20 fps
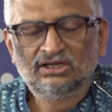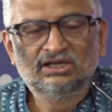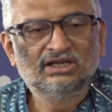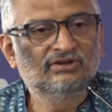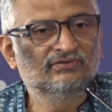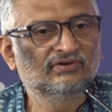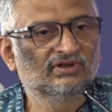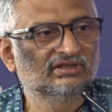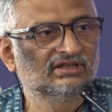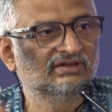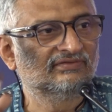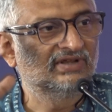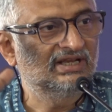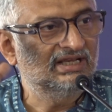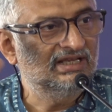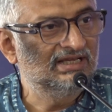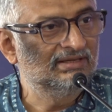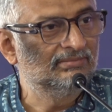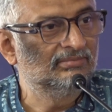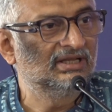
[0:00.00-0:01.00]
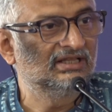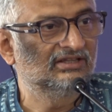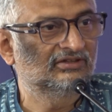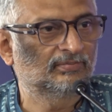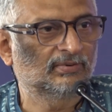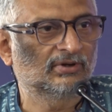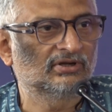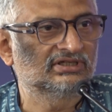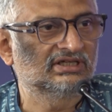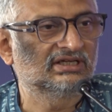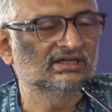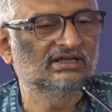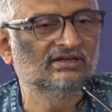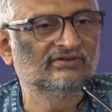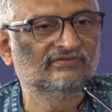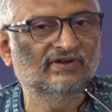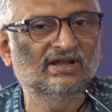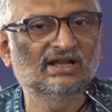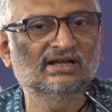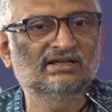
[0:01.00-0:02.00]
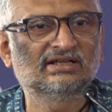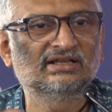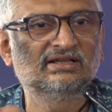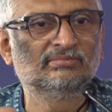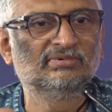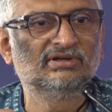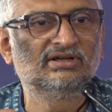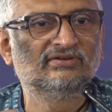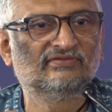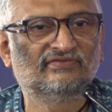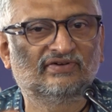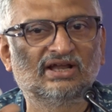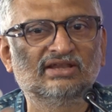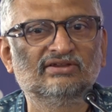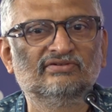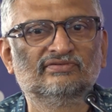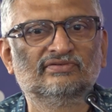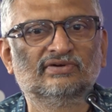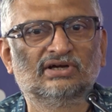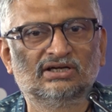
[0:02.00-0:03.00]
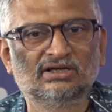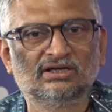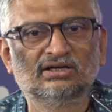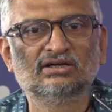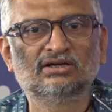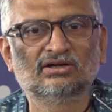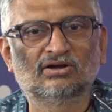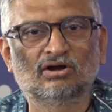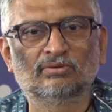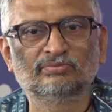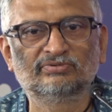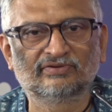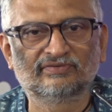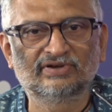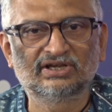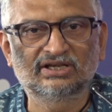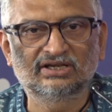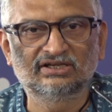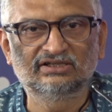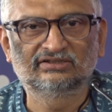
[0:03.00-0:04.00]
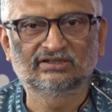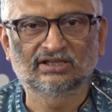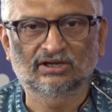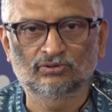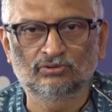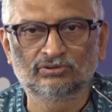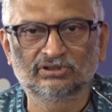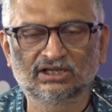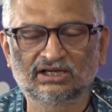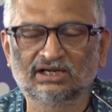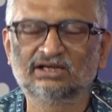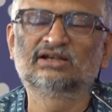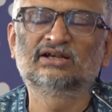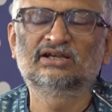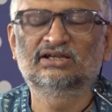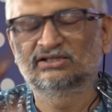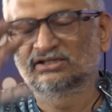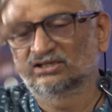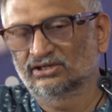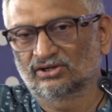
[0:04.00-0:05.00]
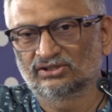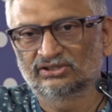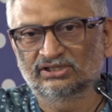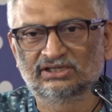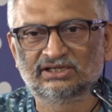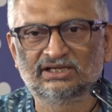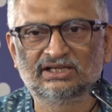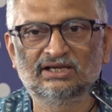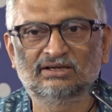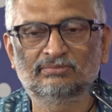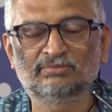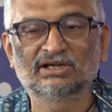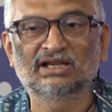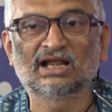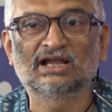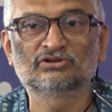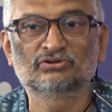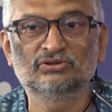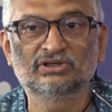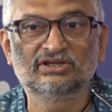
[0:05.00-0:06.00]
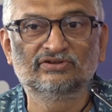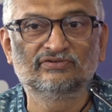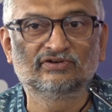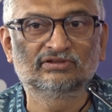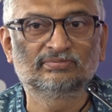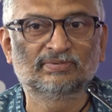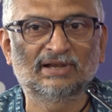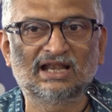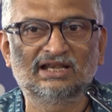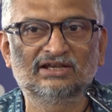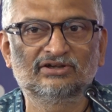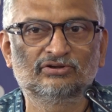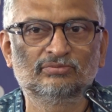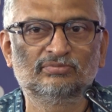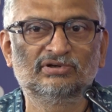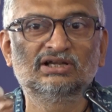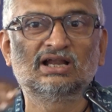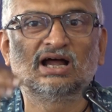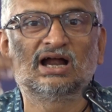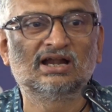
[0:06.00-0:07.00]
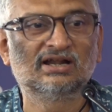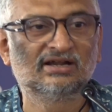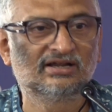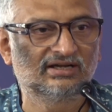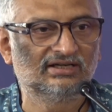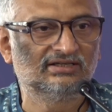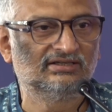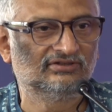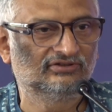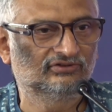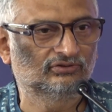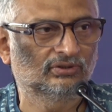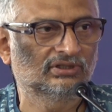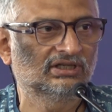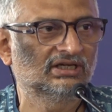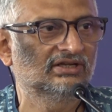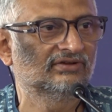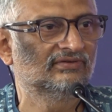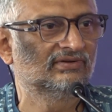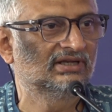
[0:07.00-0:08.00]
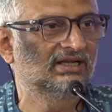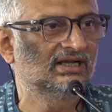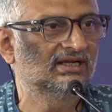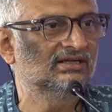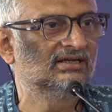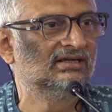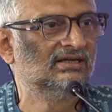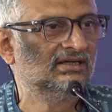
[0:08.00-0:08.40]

It was a very immense project. In fact, he built 5 observatories around the country in northern India, but actually he was planning to build 100 so that he will get